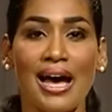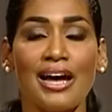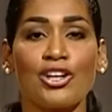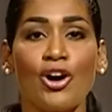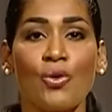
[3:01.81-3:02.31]

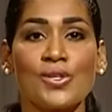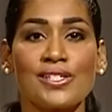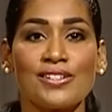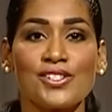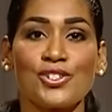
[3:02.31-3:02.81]
and
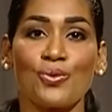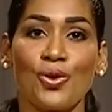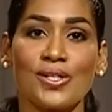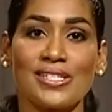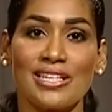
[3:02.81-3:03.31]
councillors
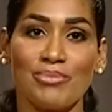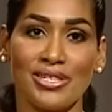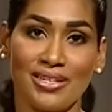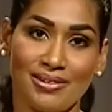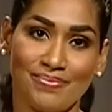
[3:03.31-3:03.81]
towards Labor
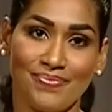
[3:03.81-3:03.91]
Day.